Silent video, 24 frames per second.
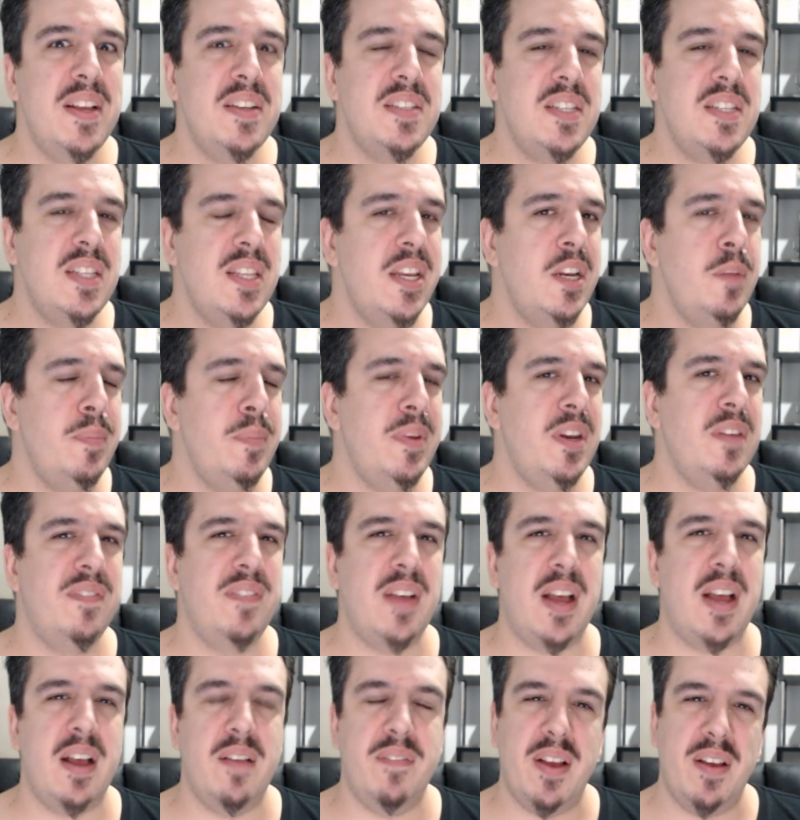There's a little bit
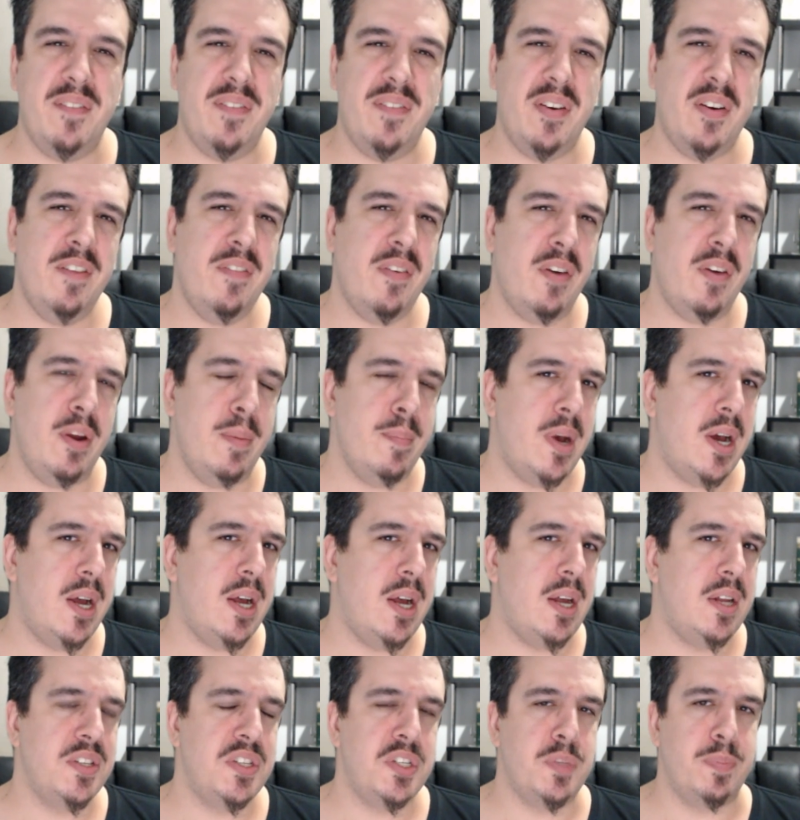of a very, very
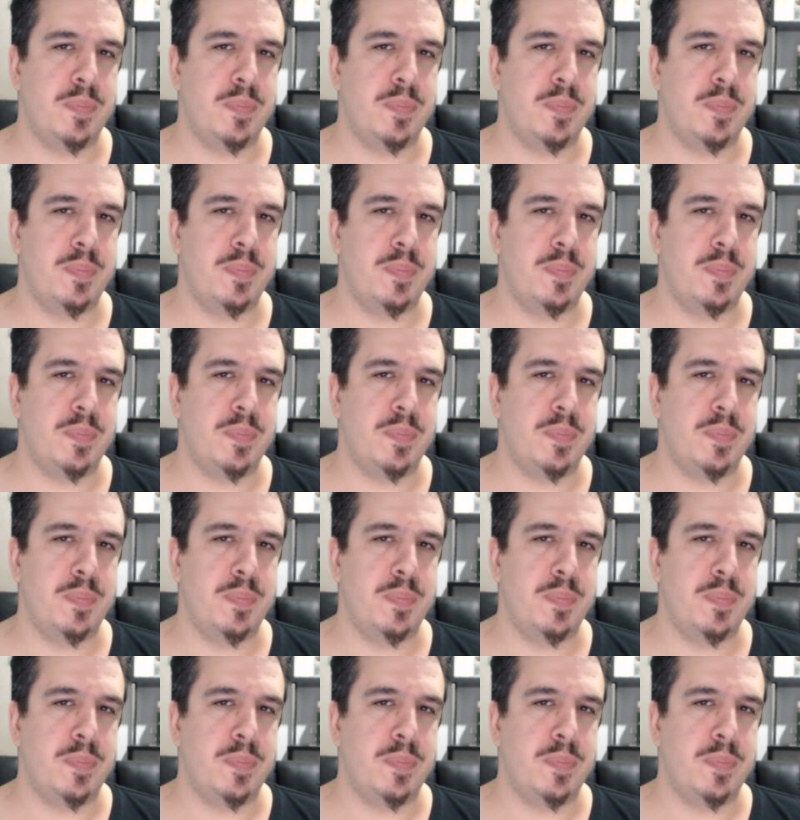mild